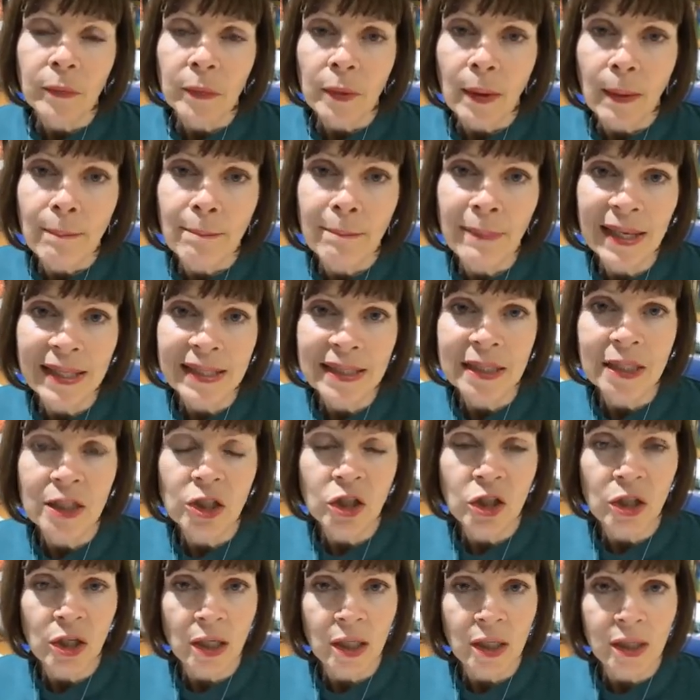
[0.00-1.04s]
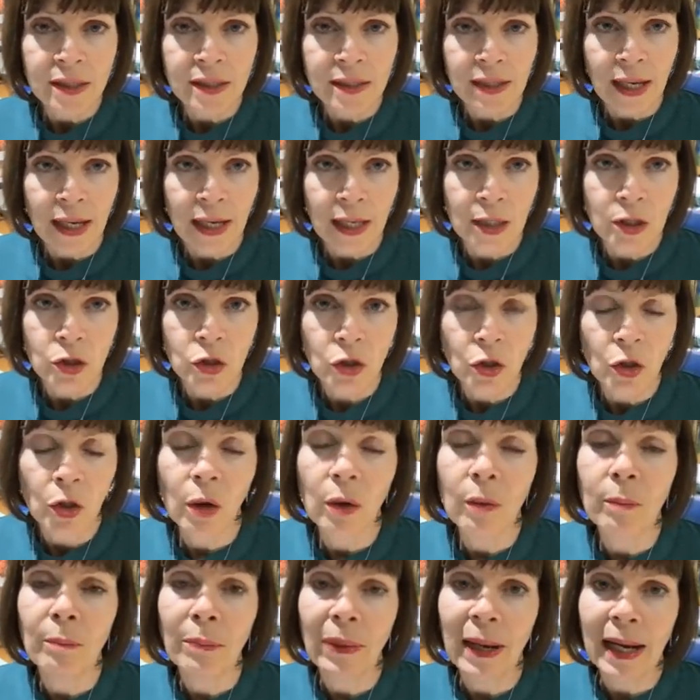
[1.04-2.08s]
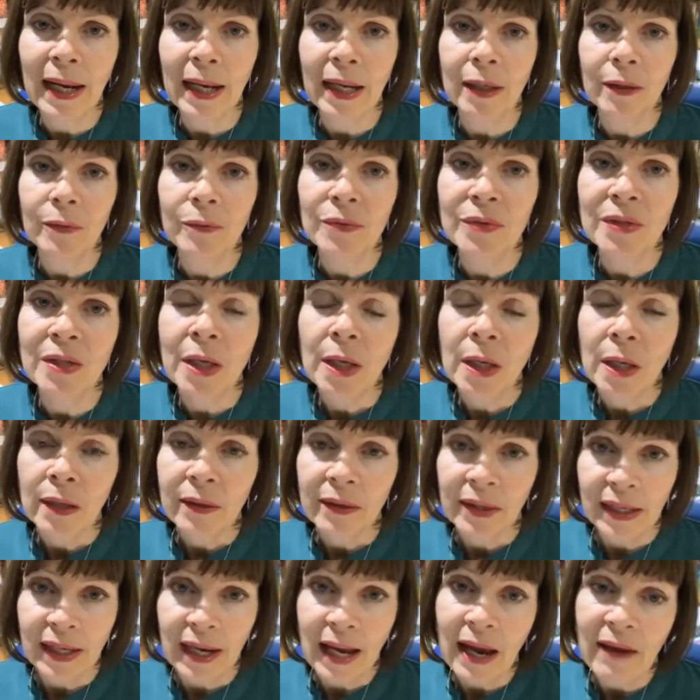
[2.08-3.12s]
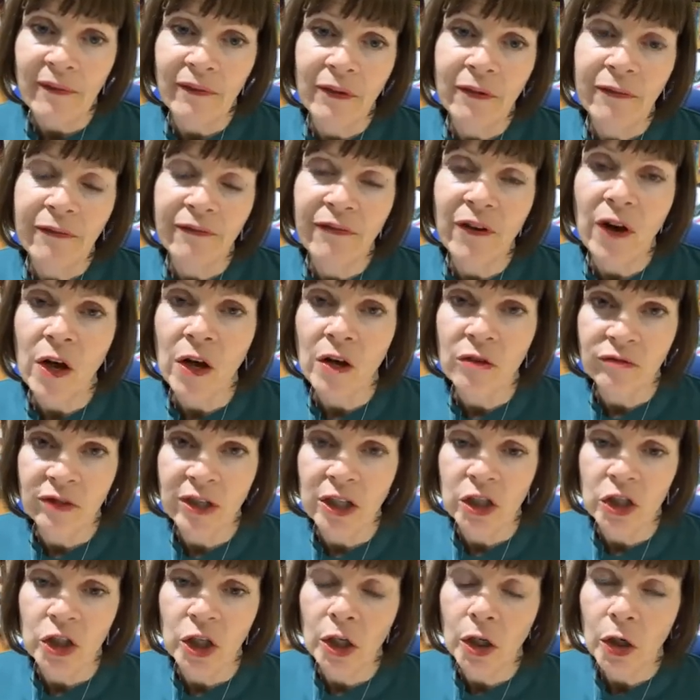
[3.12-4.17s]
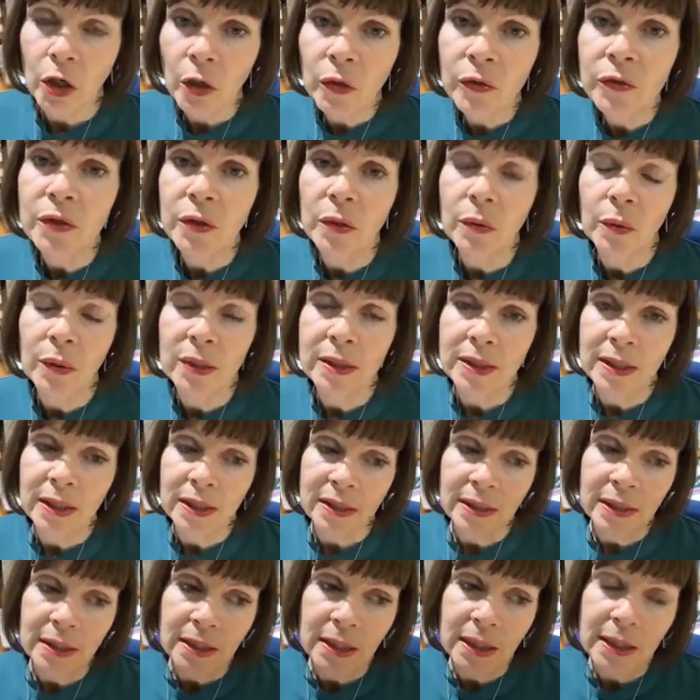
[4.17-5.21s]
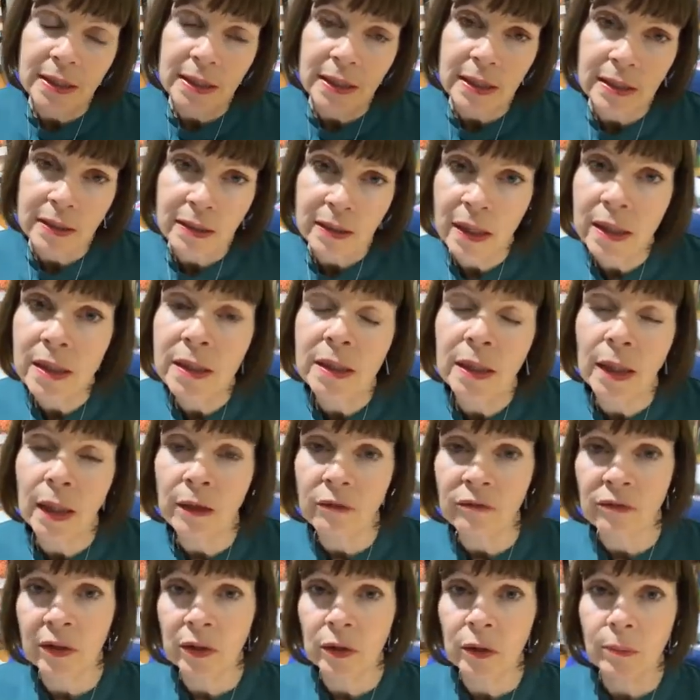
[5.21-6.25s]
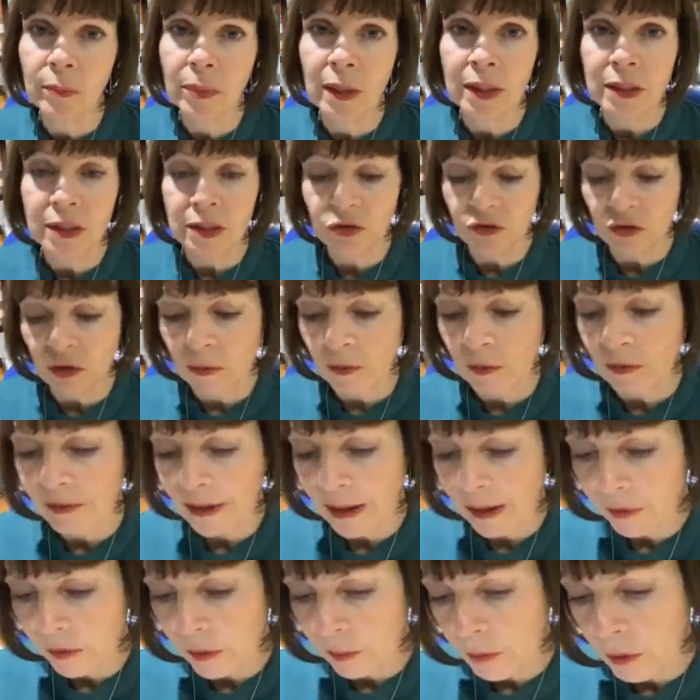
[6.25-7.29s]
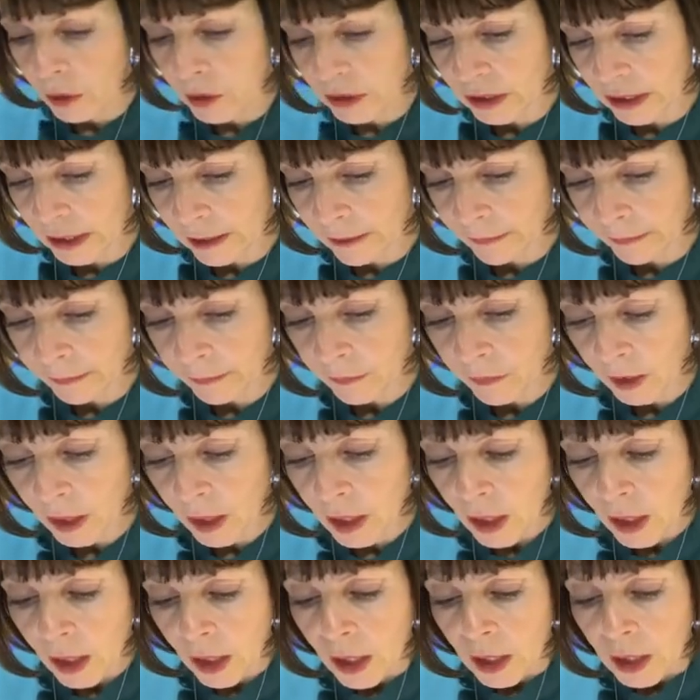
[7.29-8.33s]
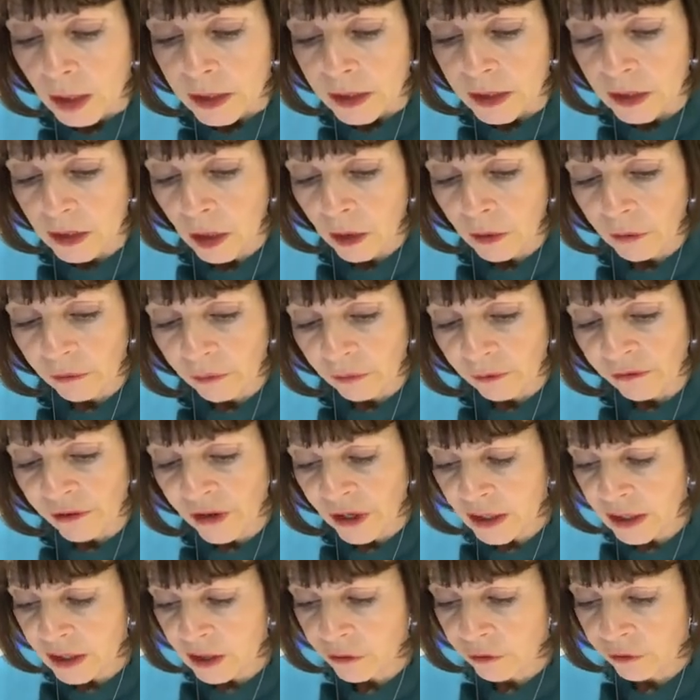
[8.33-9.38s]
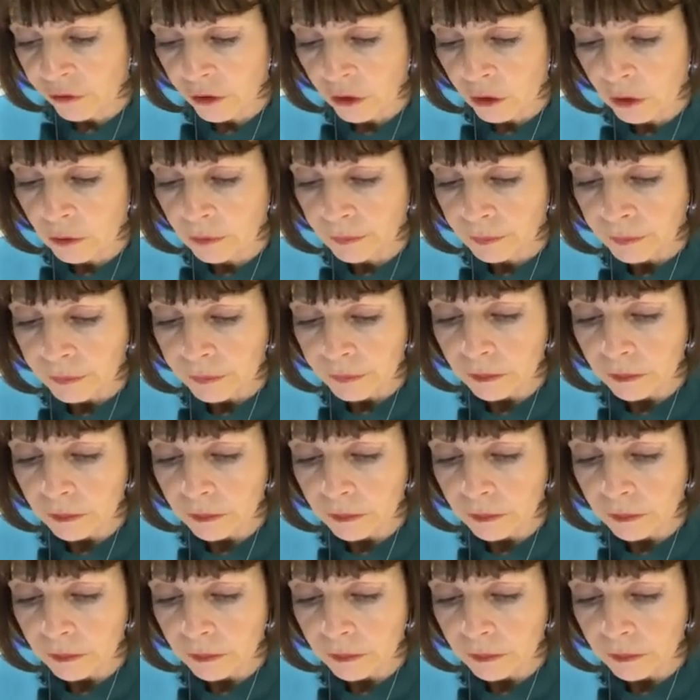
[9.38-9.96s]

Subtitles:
messengers and compounds that are having far-reaching consequences as these are sent out around the bloodstream around the body. So first of all,